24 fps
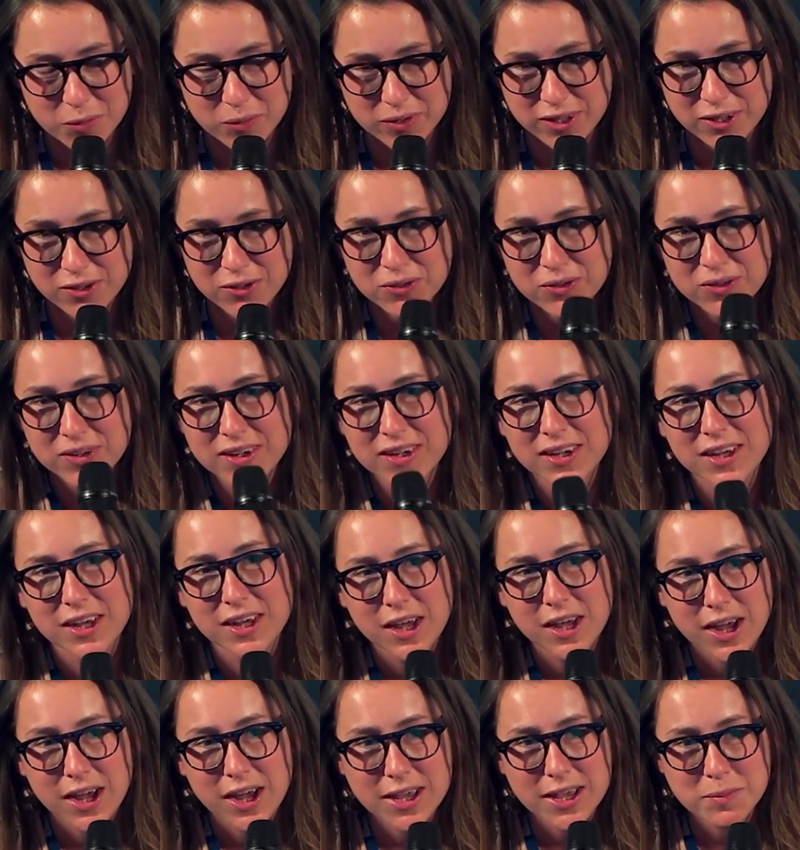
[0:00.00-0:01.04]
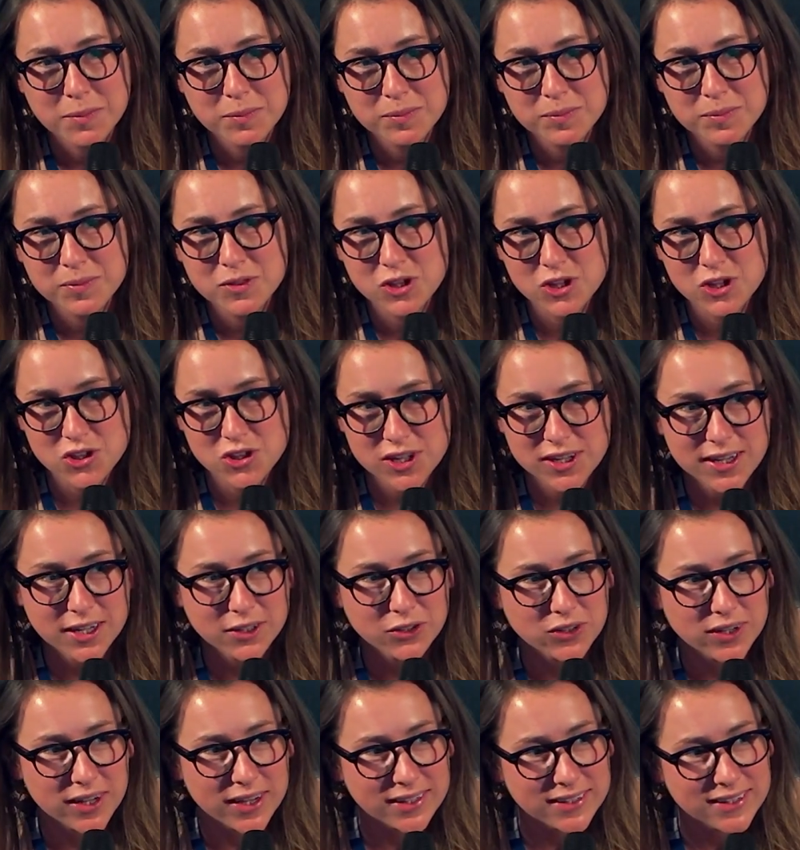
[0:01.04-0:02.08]
with you. I am Cecilia
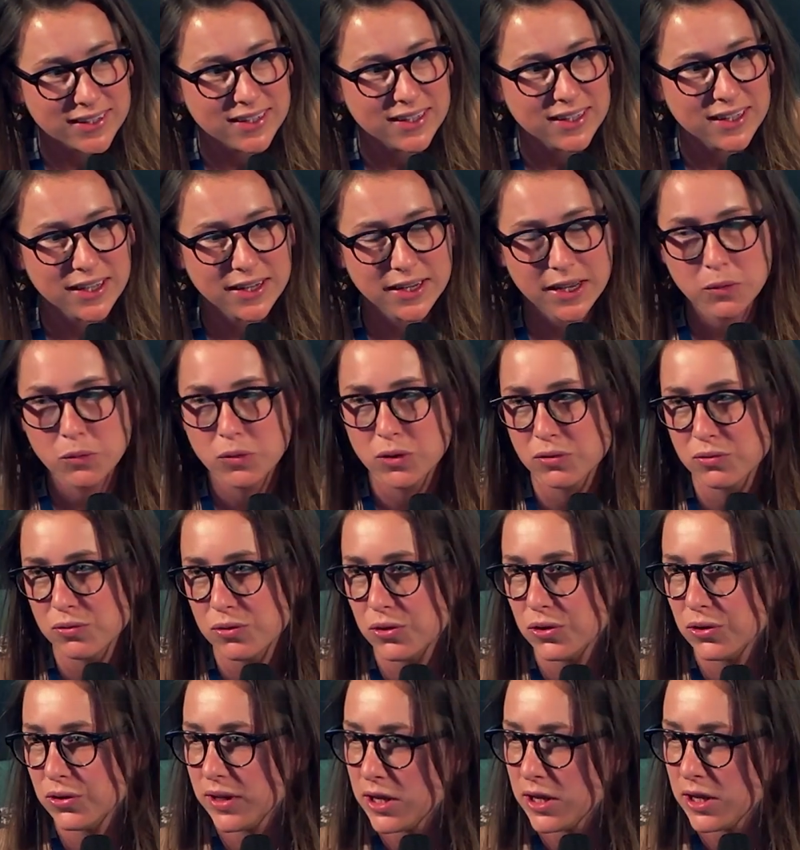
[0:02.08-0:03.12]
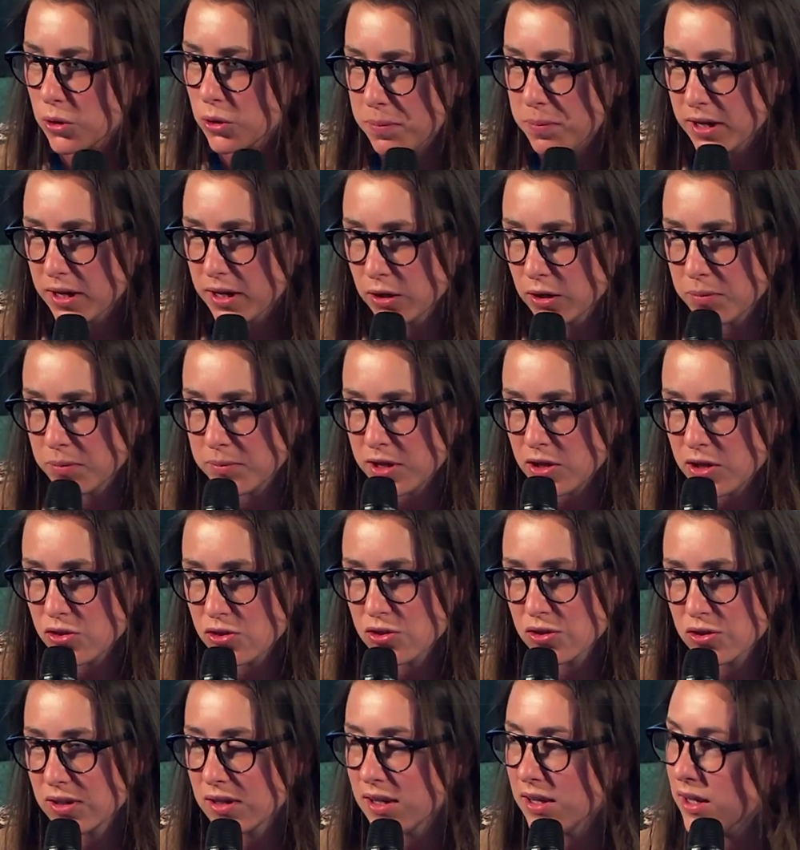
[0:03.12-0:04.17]
Donati, and I work for the European
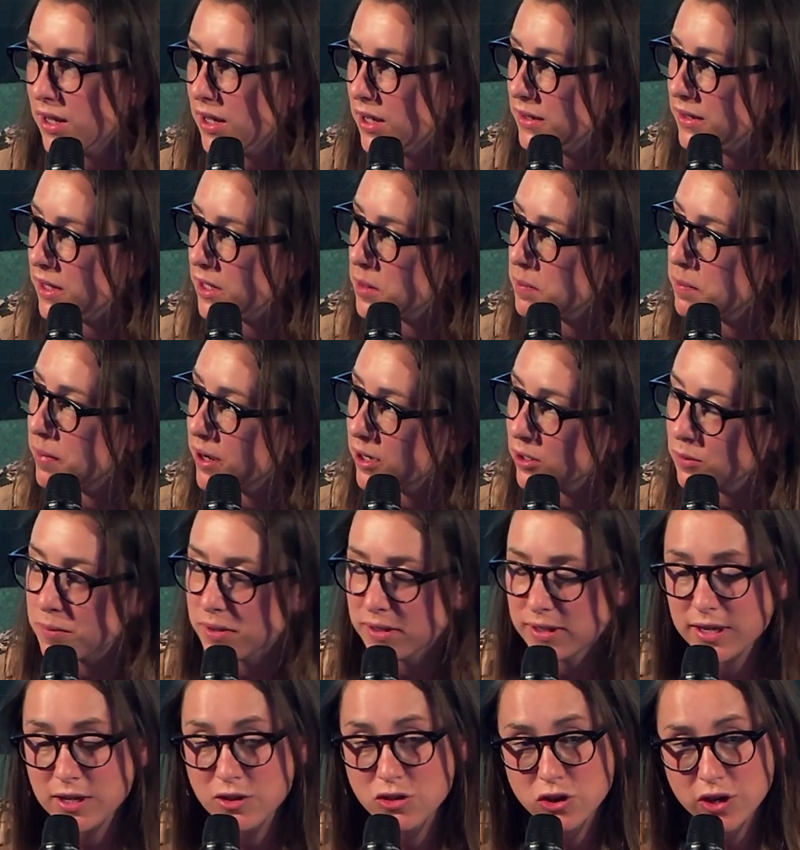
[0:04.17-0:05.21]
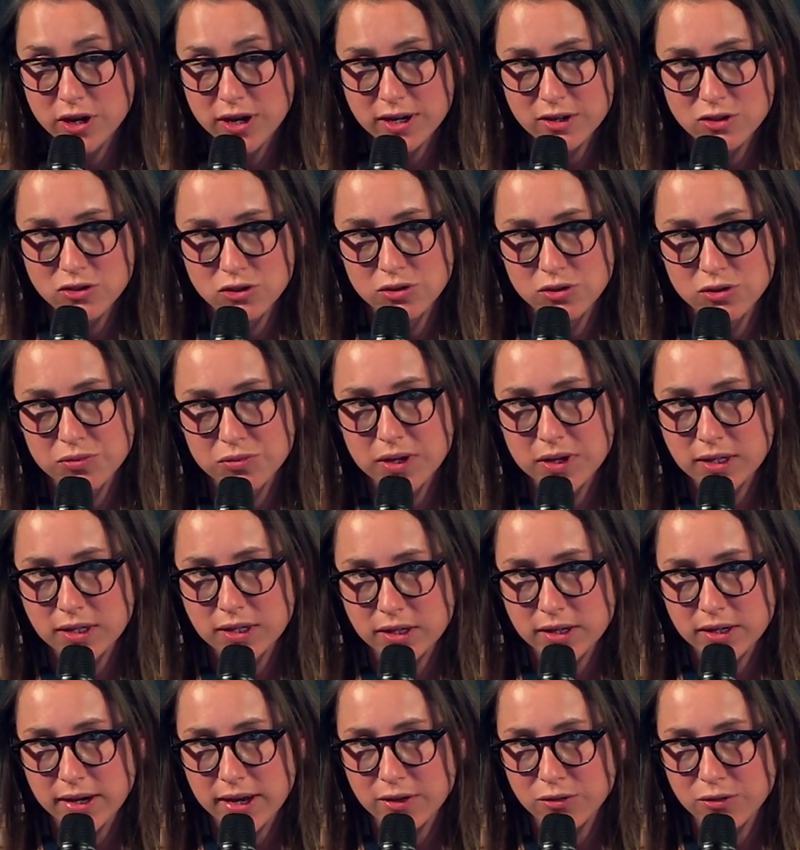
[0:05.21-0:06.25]
Commission, the department in charge of
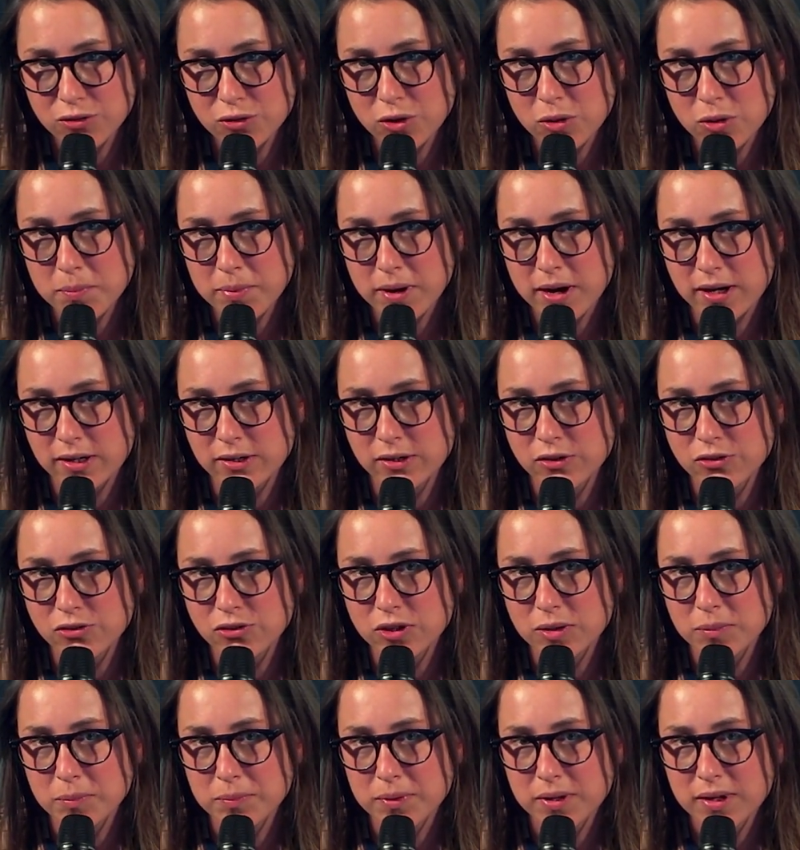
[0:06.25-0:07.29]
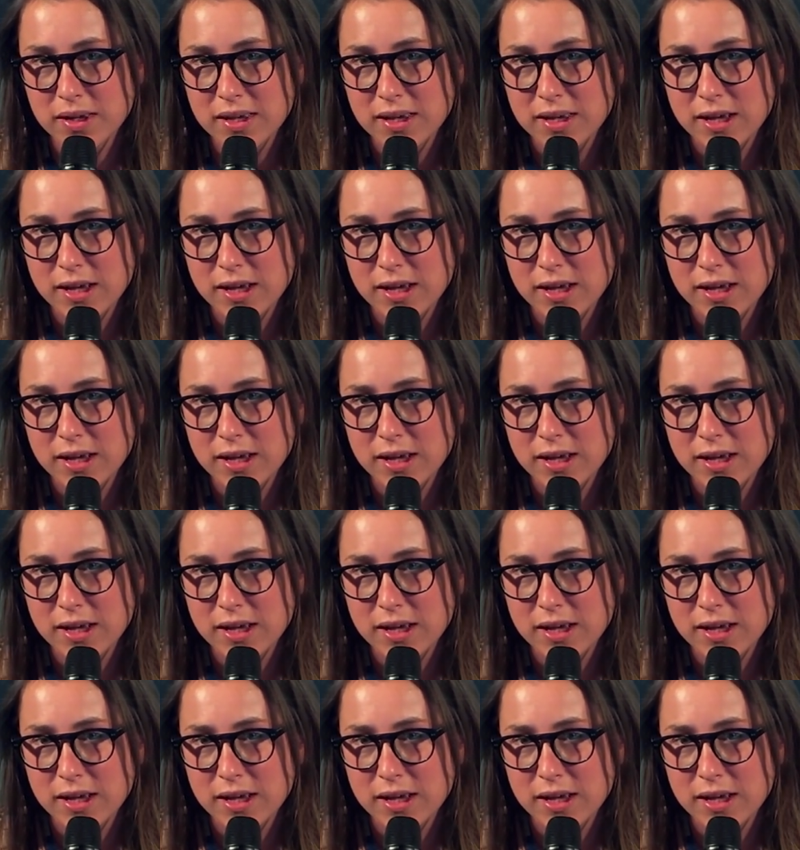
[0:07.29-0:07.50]
international partnership.